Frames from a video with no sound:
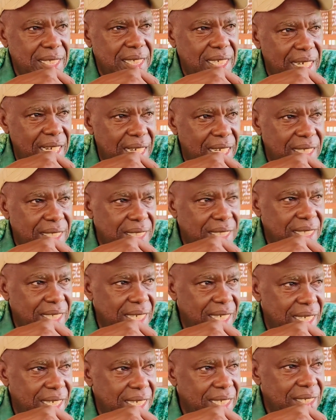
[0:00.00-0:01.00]
and
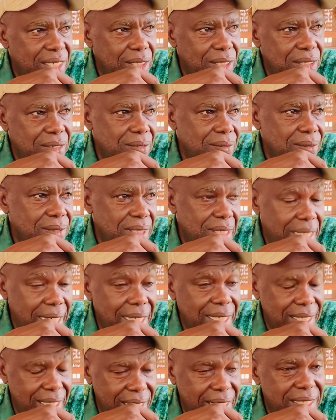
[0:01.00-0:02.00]

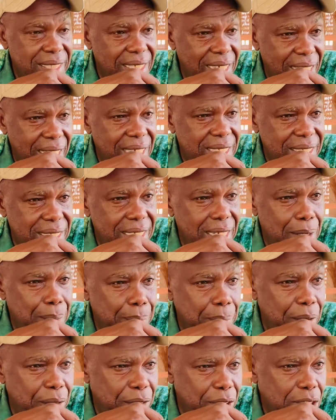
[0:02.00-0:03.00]
take it as their
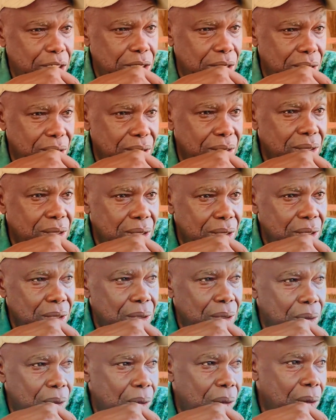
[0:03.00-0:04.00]
profession
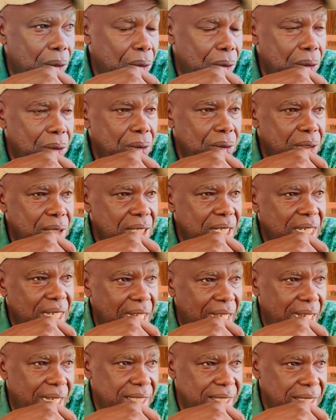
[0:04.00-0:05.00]
or
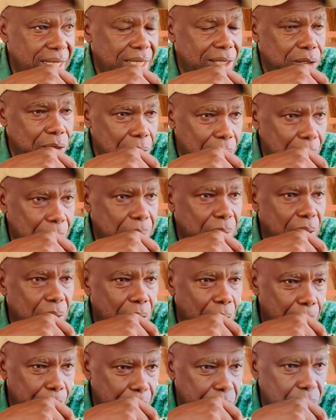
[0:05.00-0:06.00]
as a job
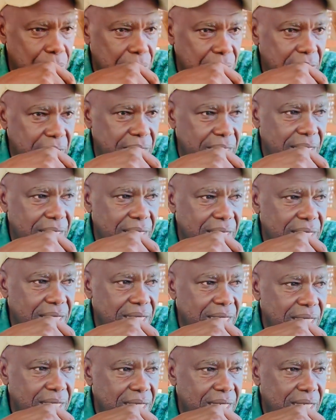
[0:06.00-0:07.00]
opportunity,
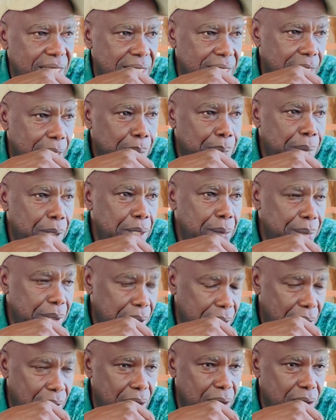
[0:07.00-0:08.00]
simply
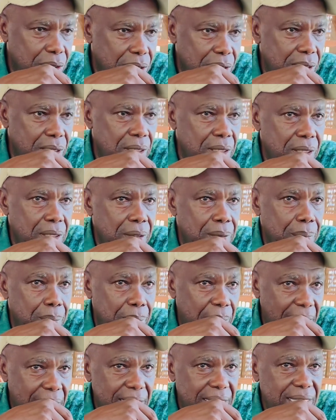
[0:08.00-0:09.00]
because
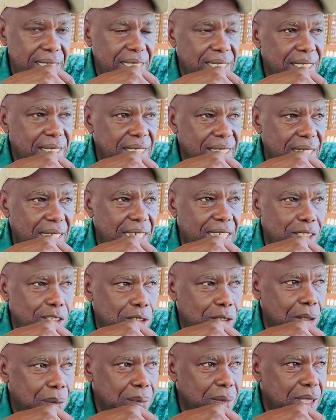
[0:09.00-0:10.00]
birding is
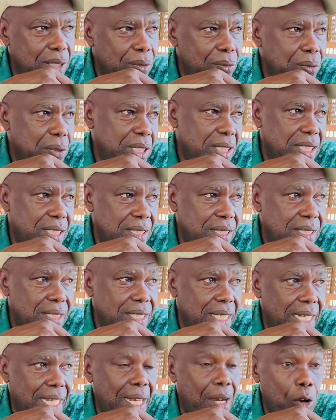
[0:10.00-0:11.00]
something which is
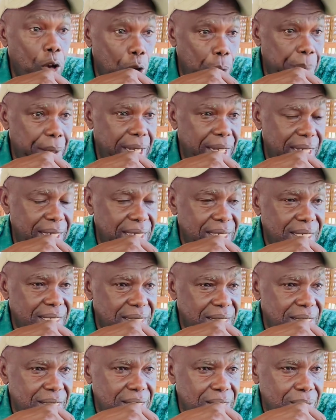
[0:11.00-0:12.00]
a hobby
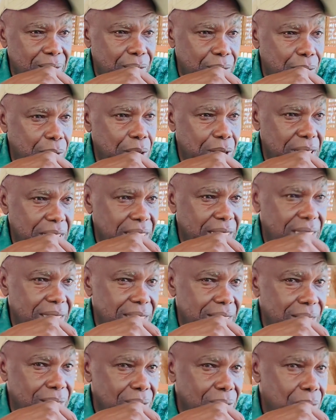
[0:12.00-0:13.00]
for the
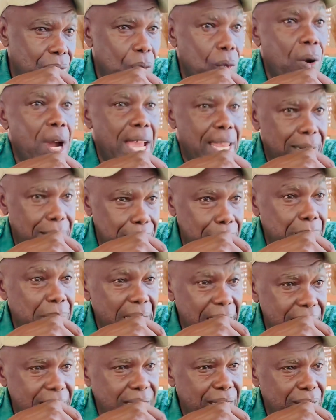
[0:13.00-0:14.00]

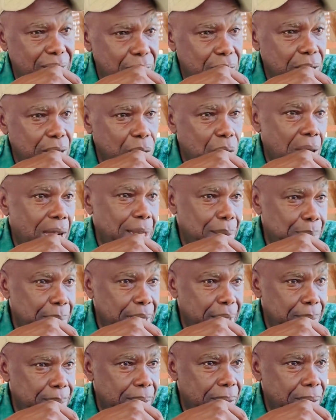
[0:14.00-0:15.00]
mainly for the white
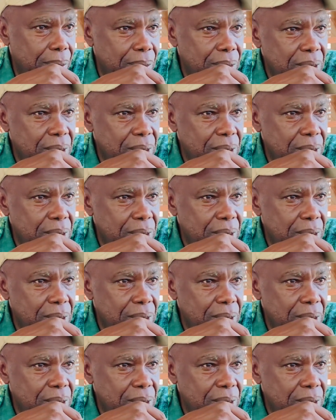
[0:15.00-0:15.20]
people.